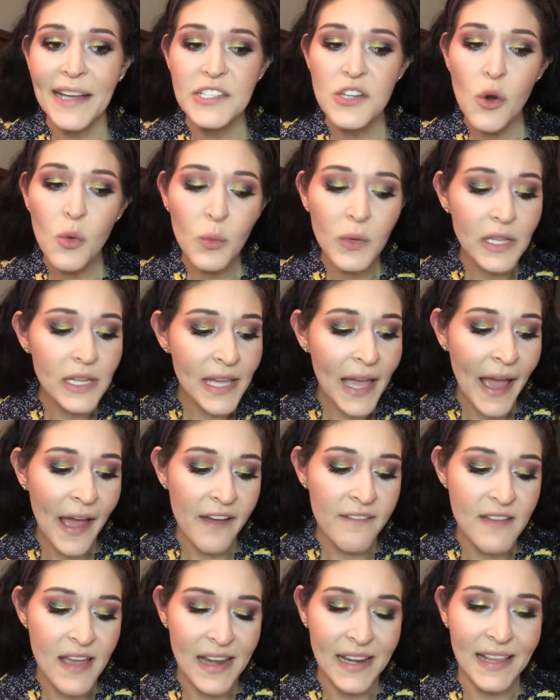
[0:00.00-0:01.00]
I don't really
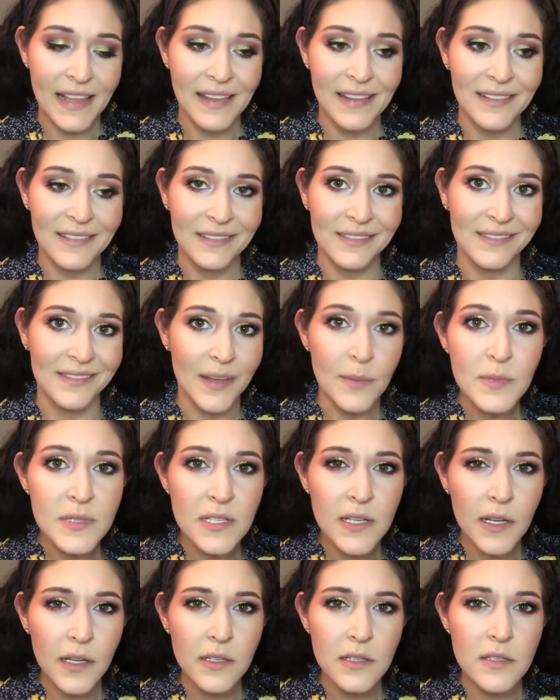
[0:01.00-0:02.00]
have any
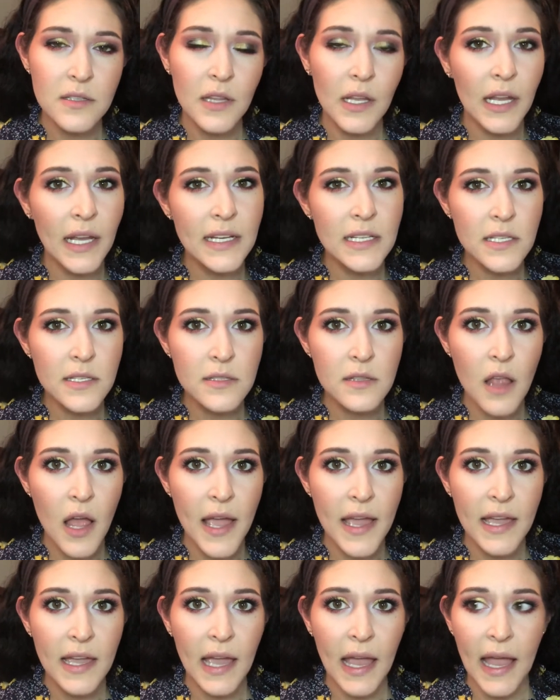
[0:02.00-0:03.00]
lipsticks that I
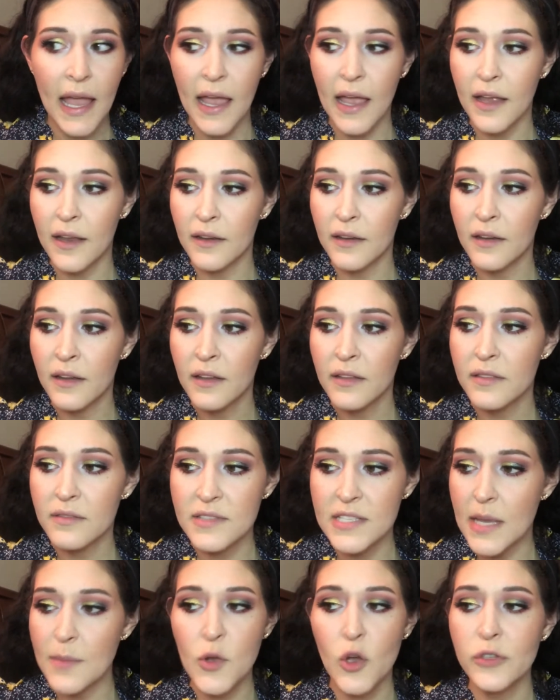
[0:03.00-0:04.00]
dislike, and
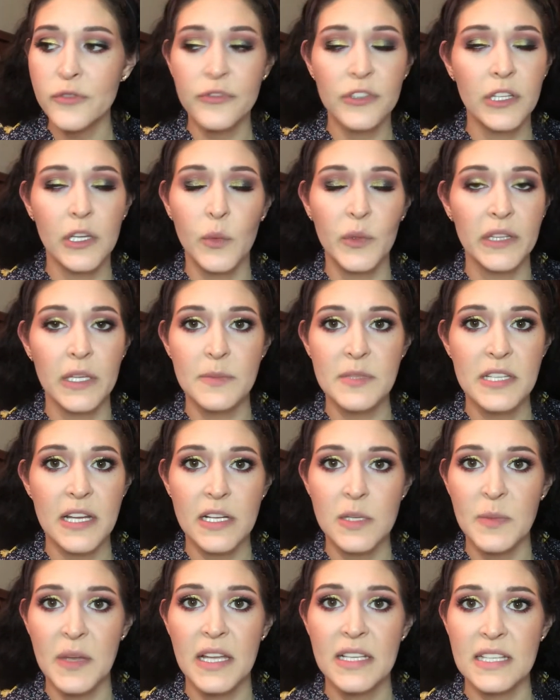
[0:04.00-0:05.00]
same goes for liquid
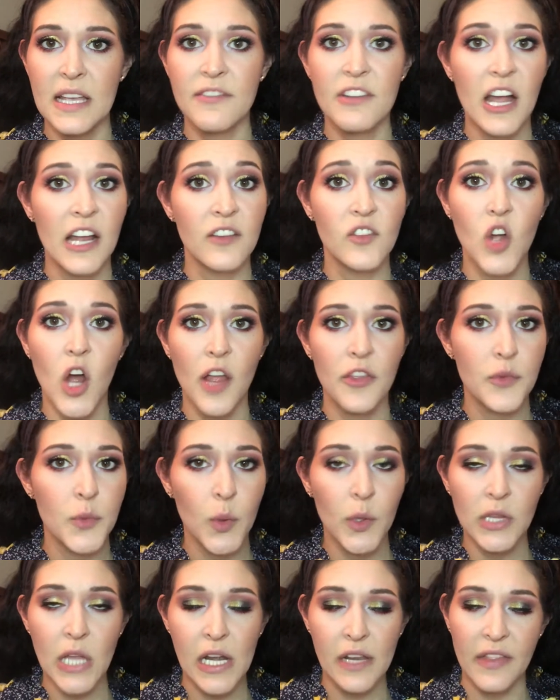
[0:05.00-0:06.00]
lipsticks because I've kind of gone
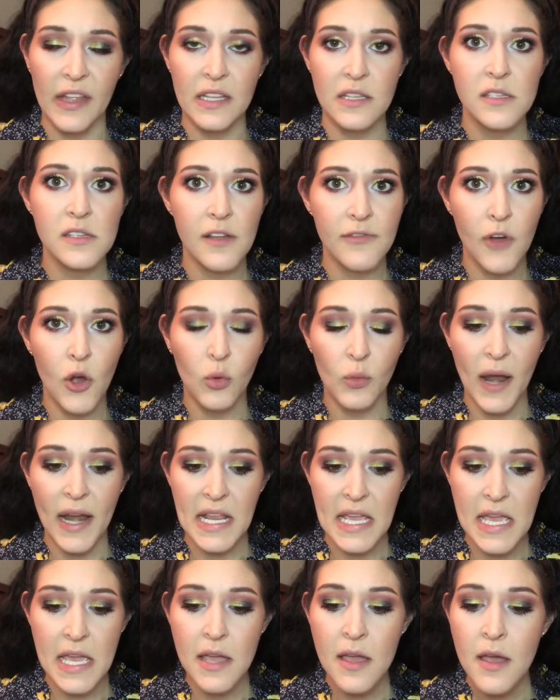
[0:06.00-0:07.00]
through a lot of that stuff
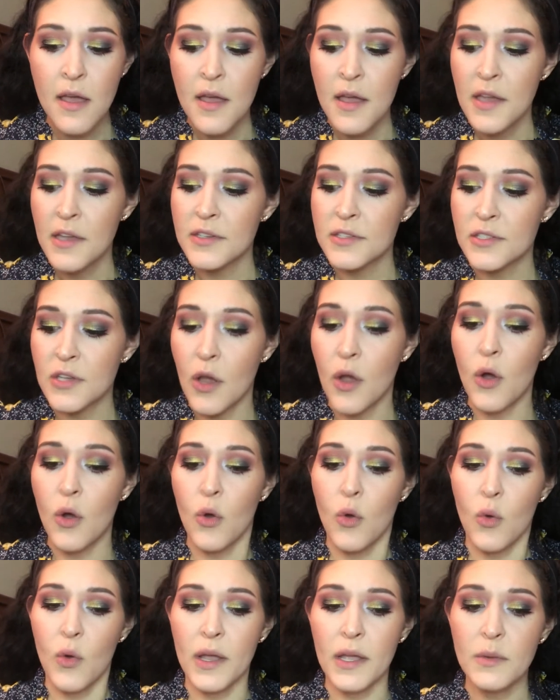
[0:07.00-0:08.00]
already.
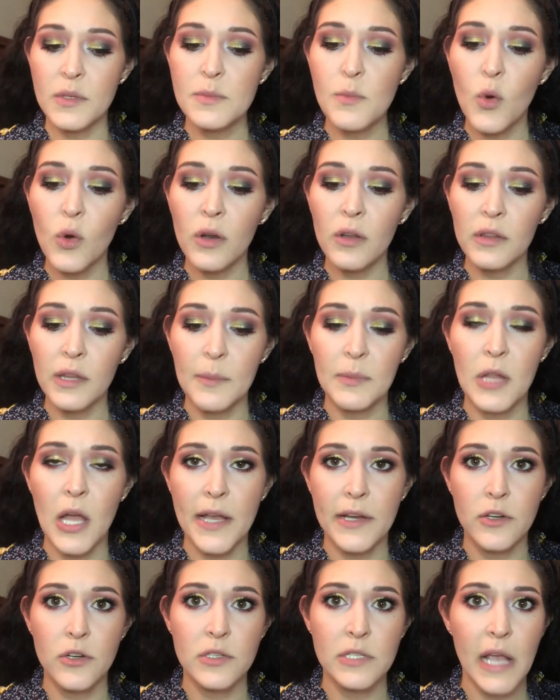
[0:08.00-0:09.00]
So it was more lip
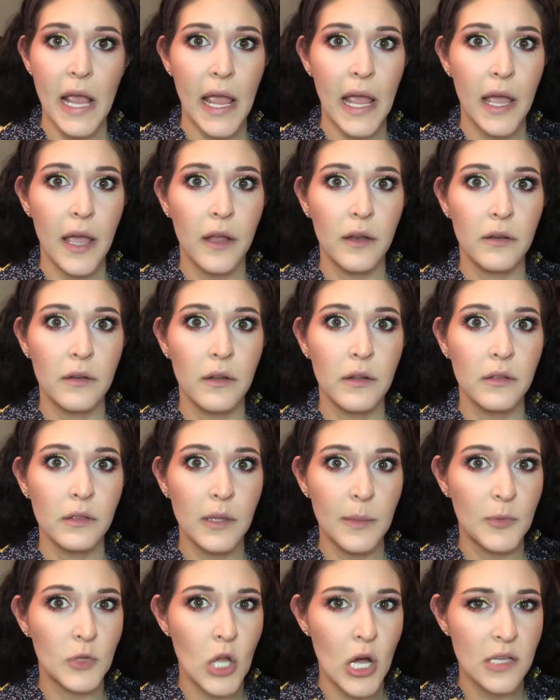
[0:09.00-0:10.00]
liners and
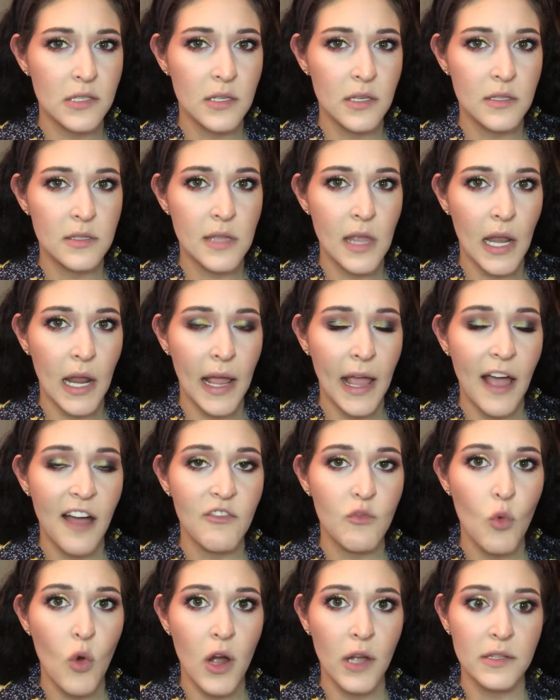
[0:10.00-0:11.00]
lip glosses that I
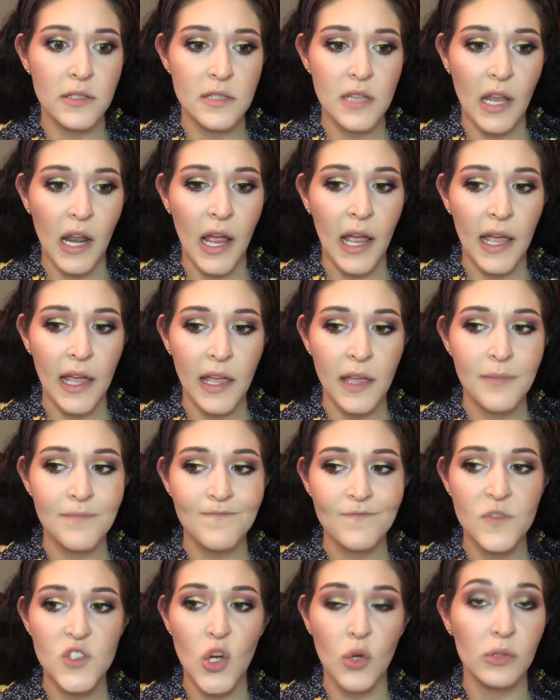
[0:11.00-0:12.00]
have ones that I
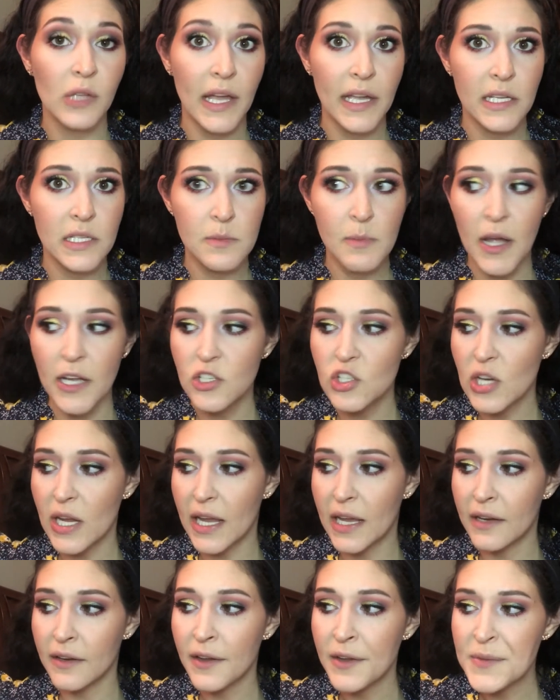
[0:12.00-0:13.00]
don't like as much.
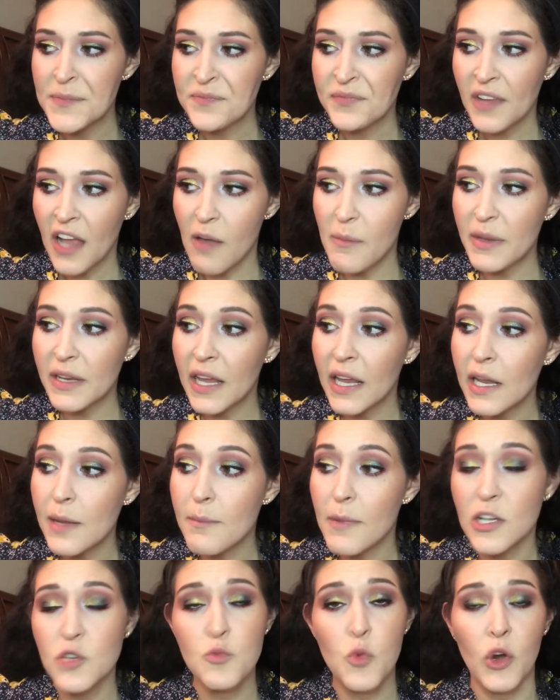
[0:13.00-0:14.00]
And I've been getting
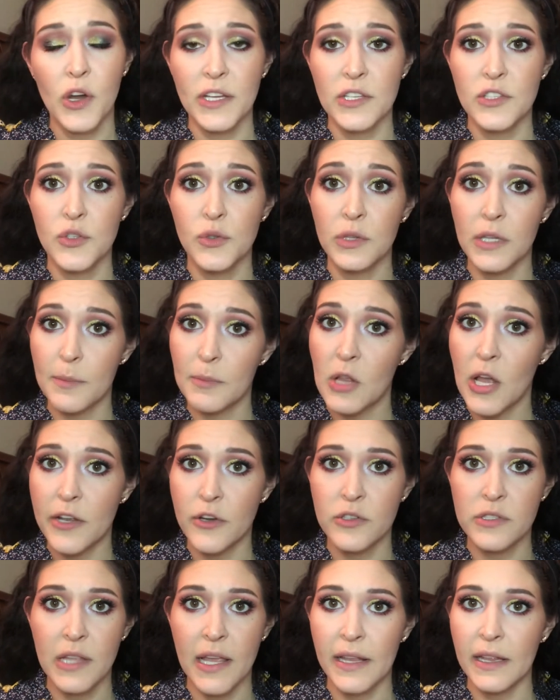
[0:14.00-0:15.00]
much more into lip
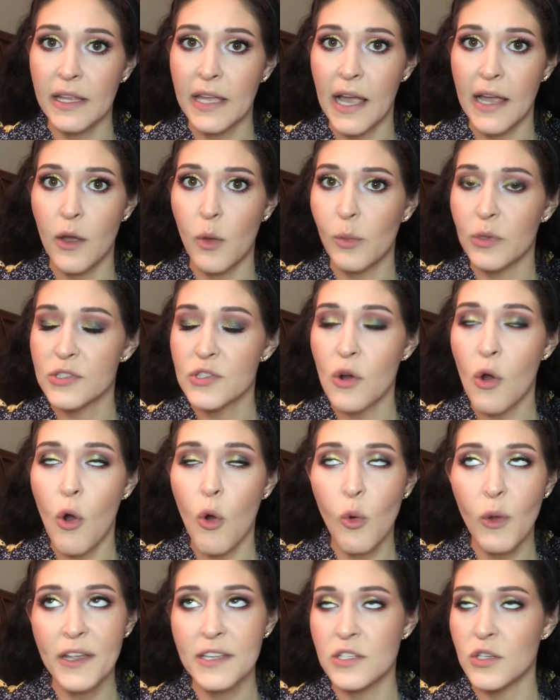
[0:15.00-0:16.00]
liners lately. I almost
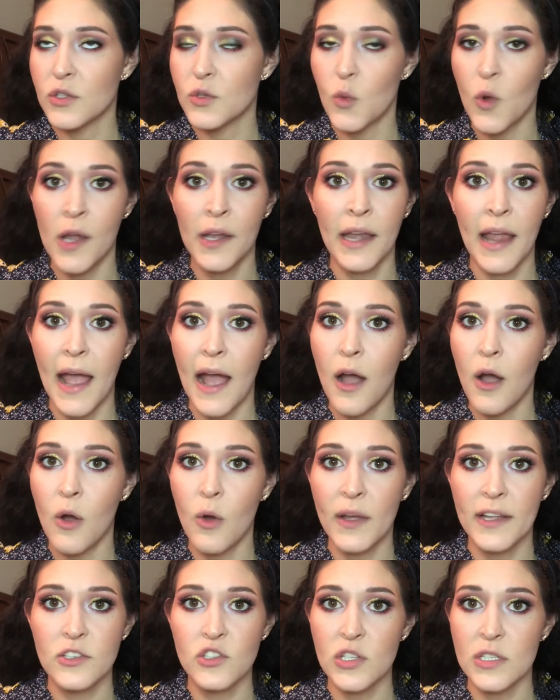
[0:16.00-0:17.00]
always use one
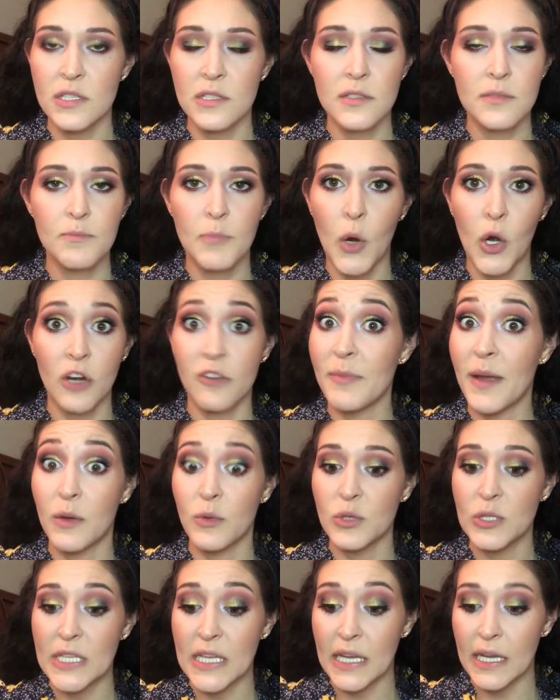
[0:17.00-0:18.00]
now. It's just part of my
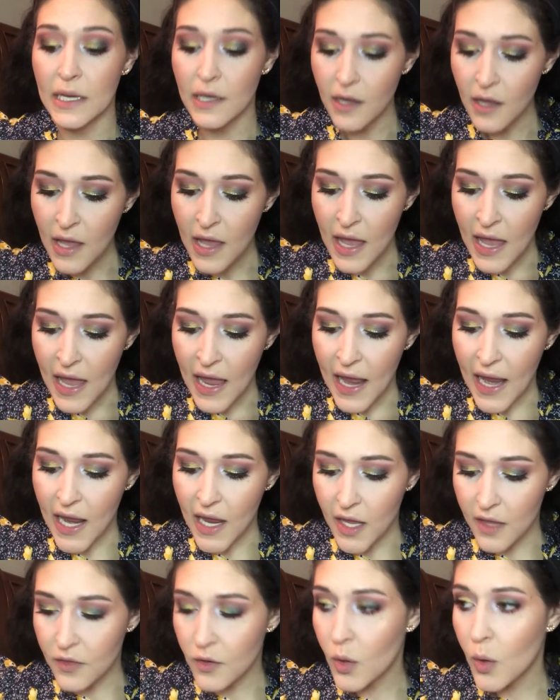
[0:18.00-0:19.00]
routine.
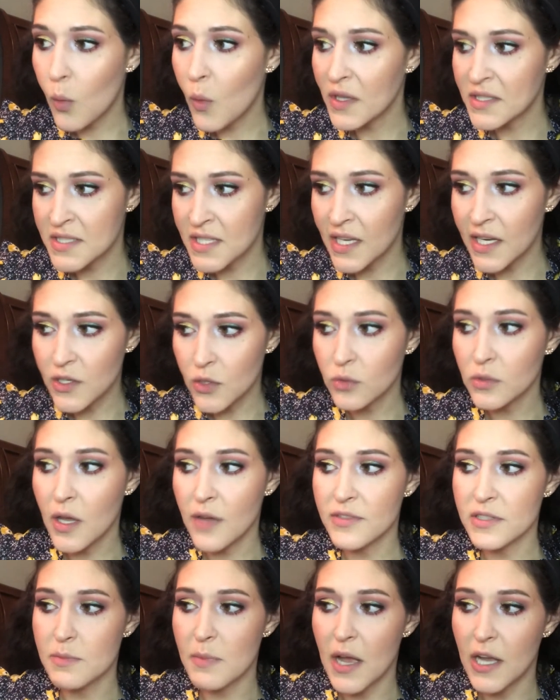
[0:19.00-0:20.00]
And there are ones that I don't
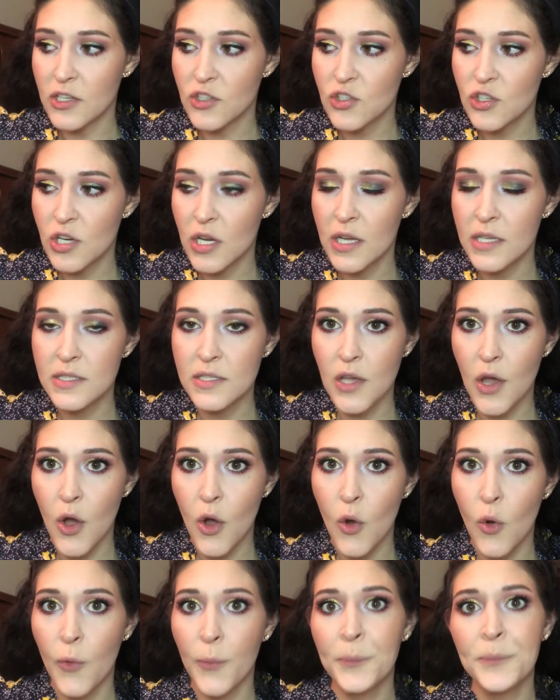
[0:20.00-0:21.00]
love as much.
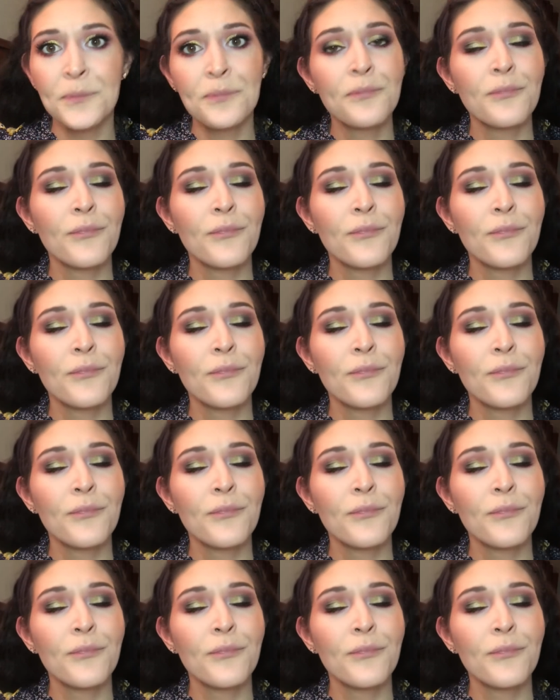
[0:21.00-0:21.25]
So